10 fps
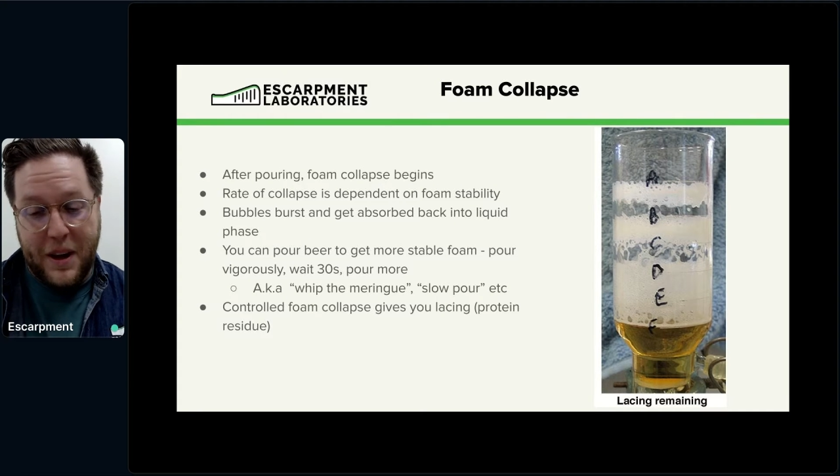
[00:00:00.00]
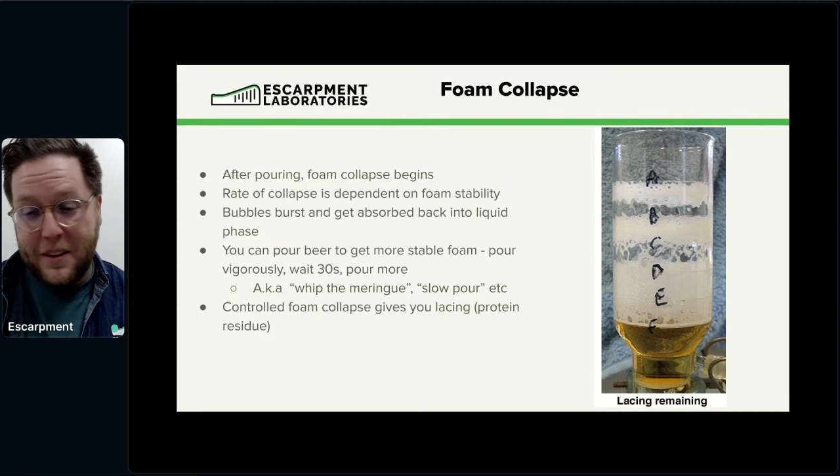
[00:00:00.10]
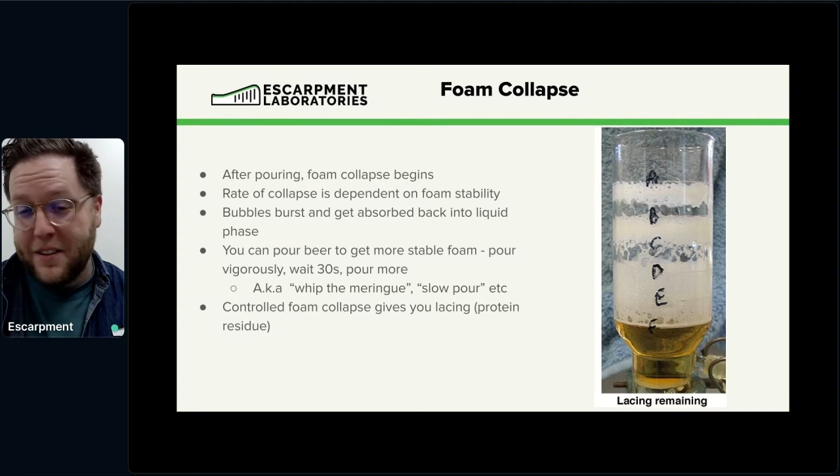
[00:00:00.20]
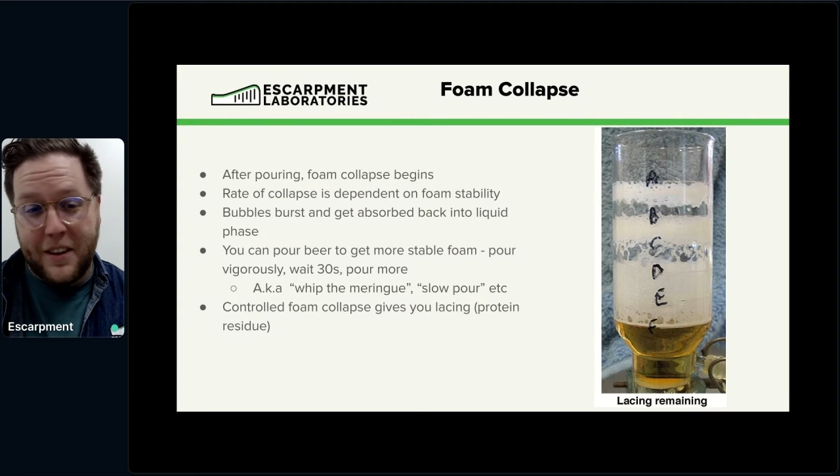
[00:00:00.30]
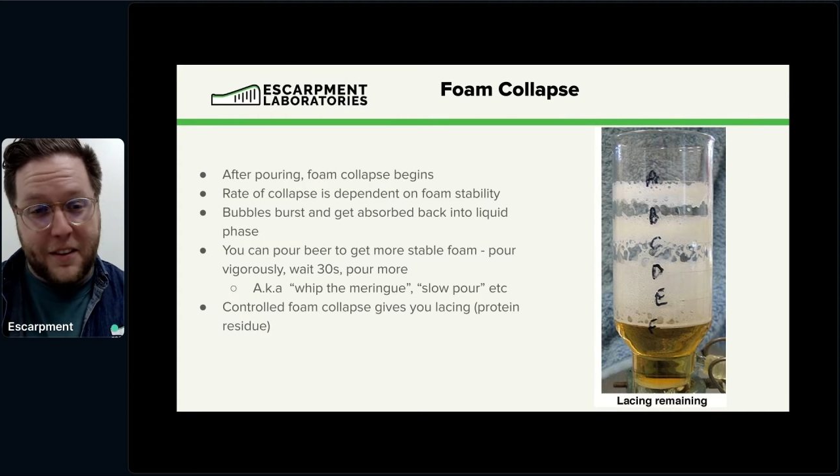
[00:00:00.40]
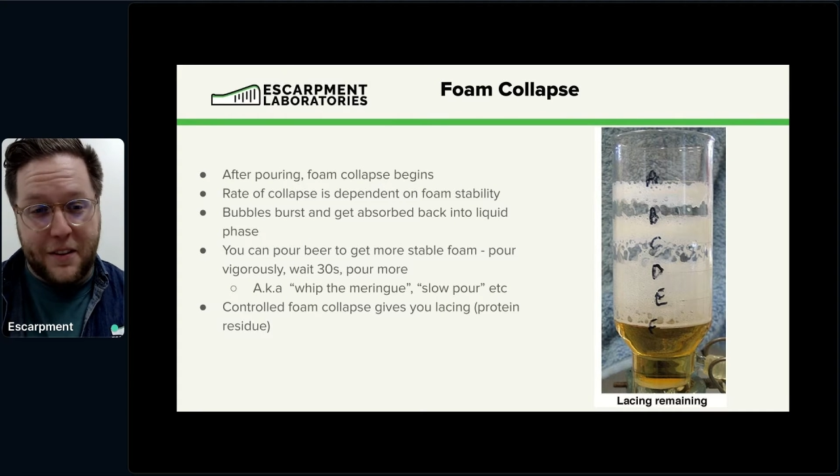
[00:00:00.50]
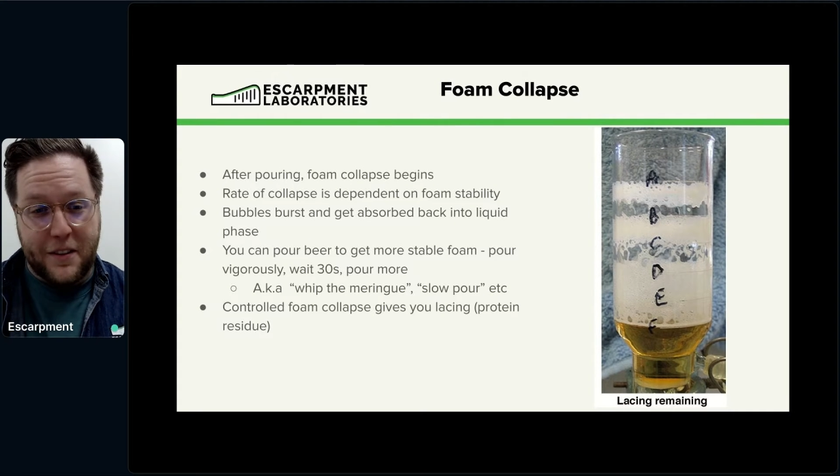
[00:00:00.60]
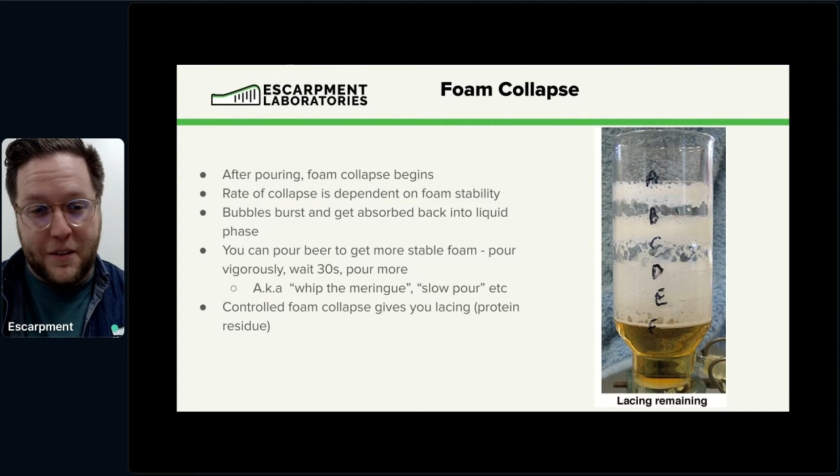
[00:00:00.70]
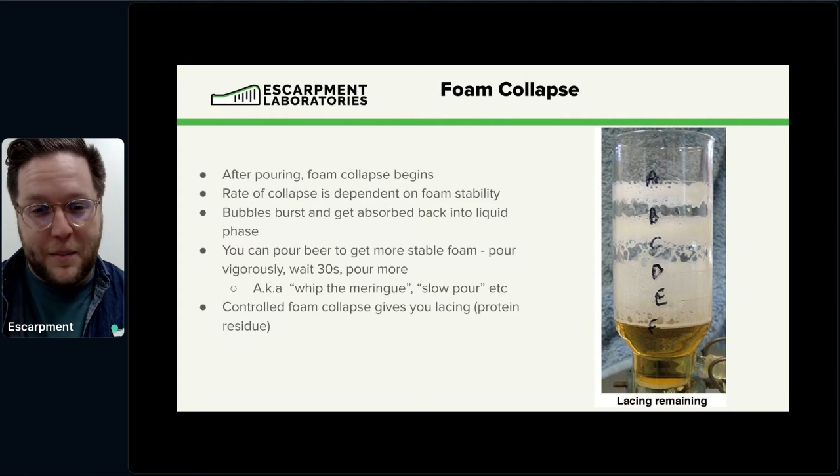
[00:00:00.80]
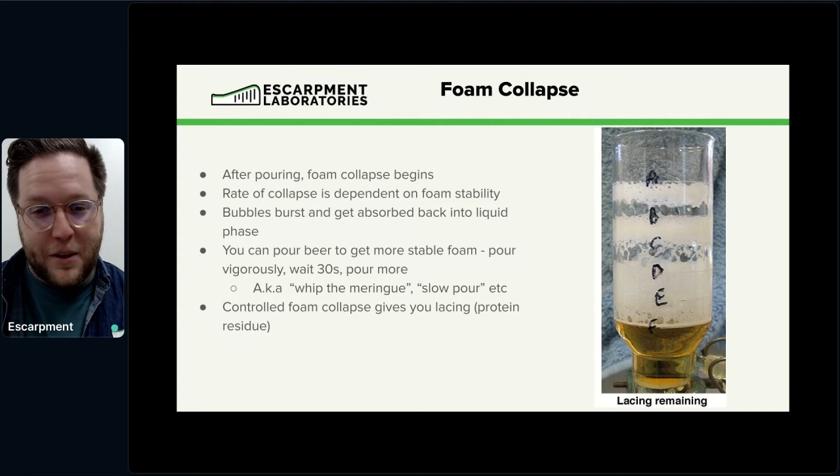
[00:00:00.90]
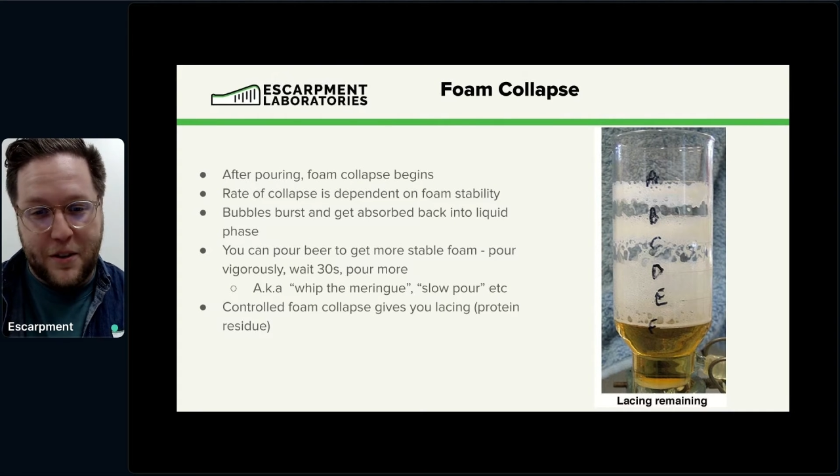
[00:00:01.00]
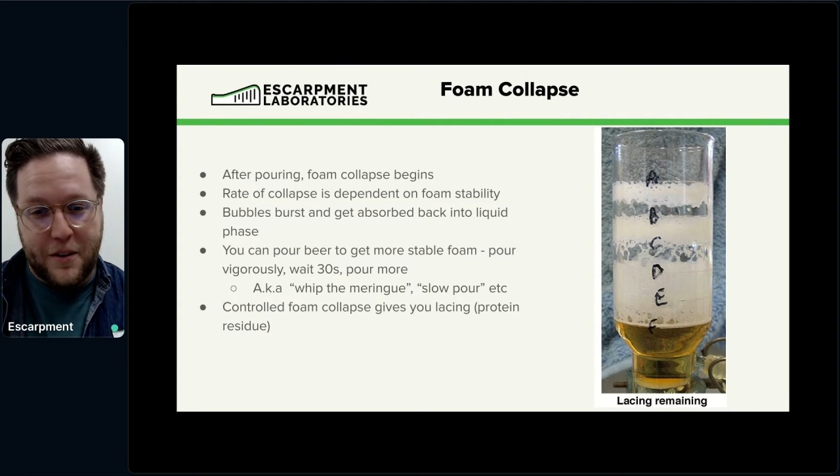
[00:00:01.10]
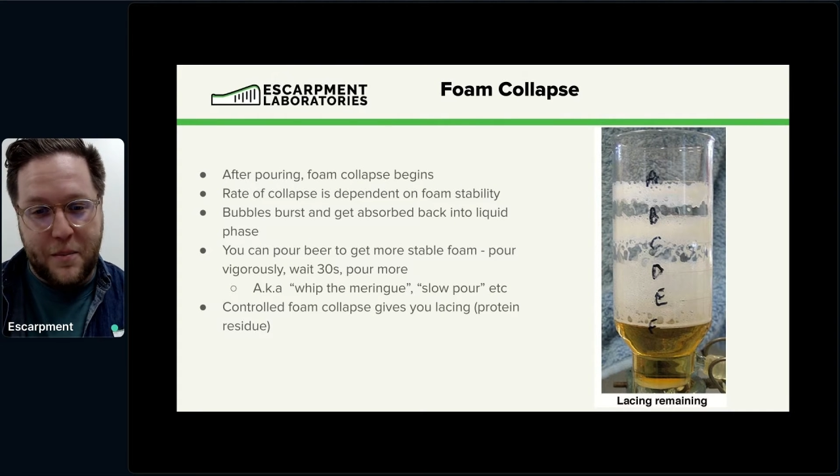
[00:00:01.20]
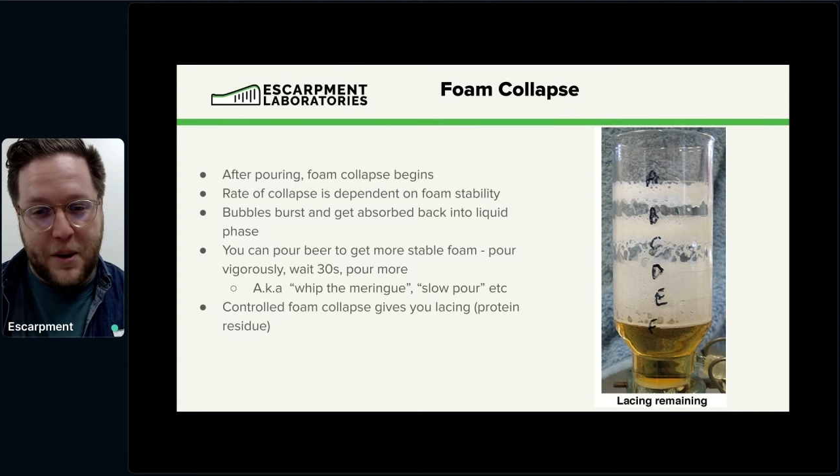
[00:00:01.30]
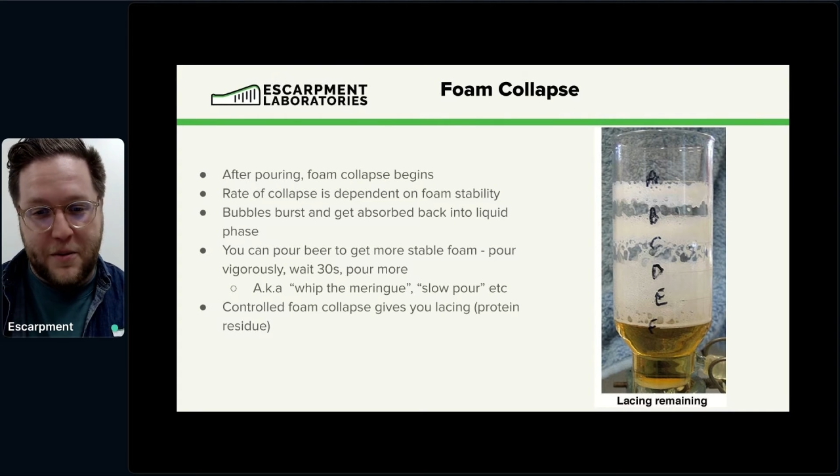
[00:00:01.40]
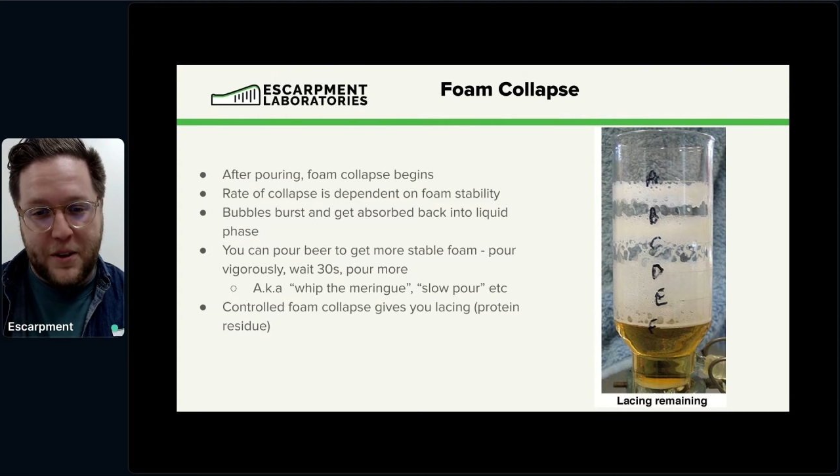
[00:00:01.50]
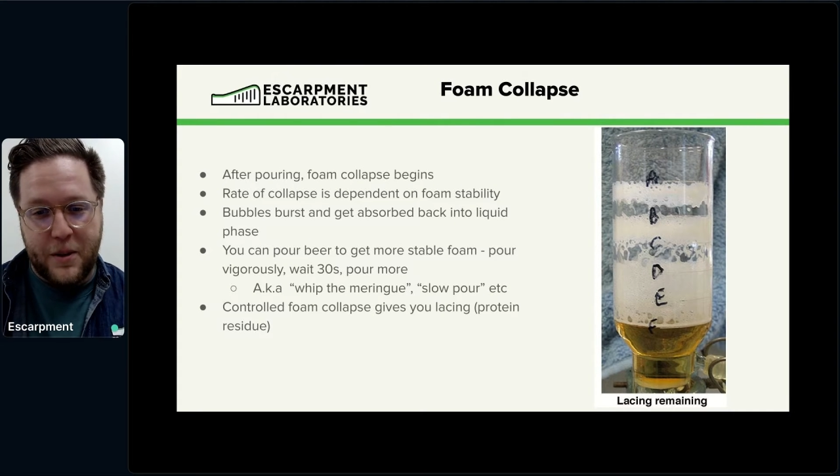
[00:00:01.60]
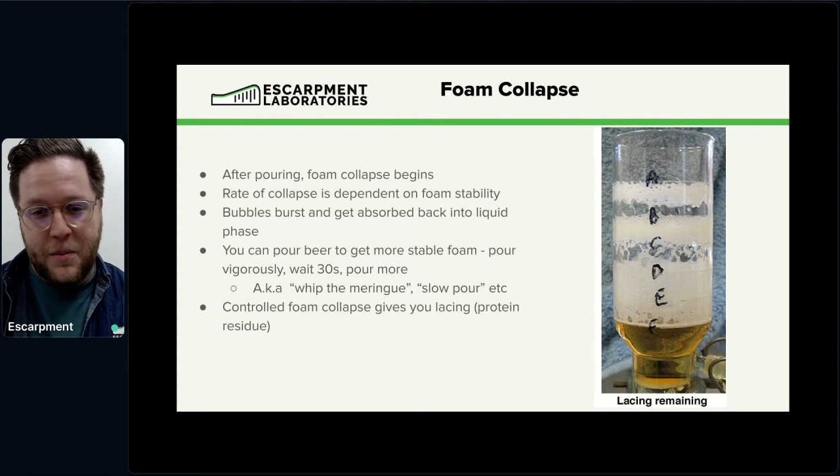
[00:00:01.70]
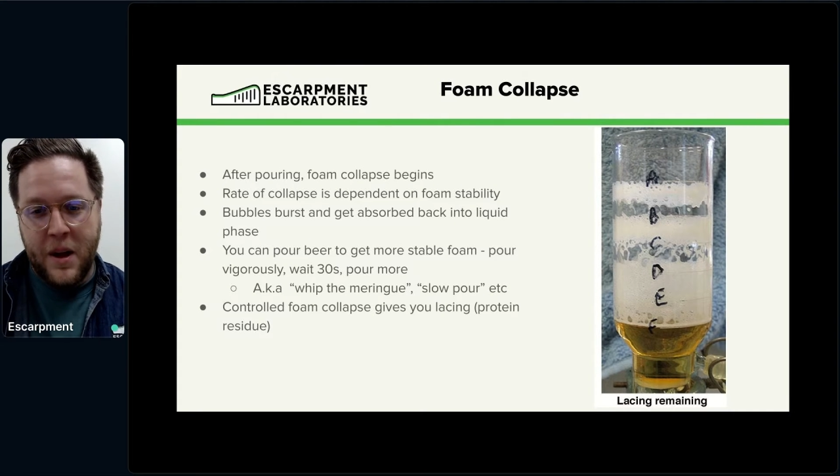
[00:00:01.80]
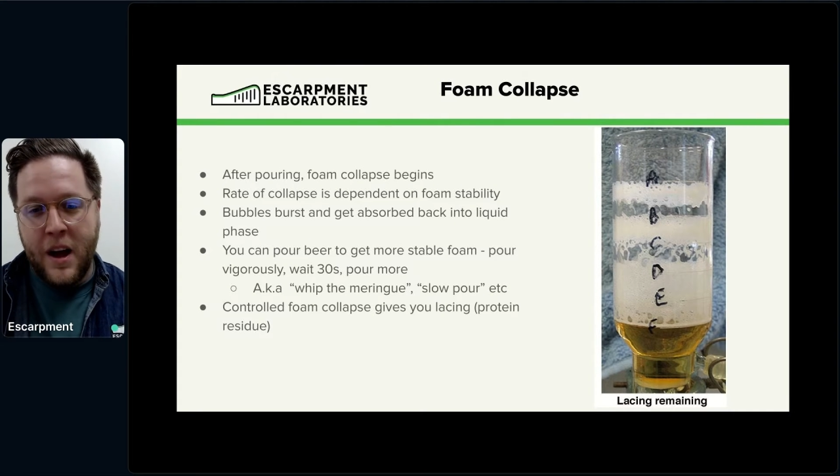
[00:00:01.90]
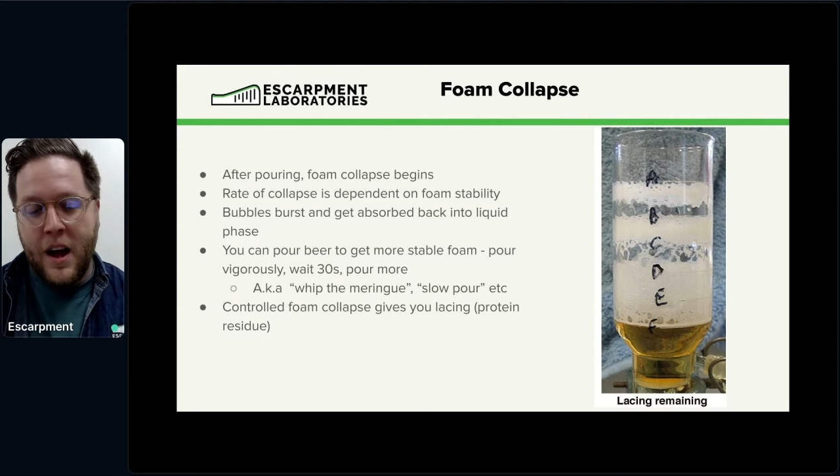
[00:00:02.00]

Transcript: basically exclusively pictures of beer foam.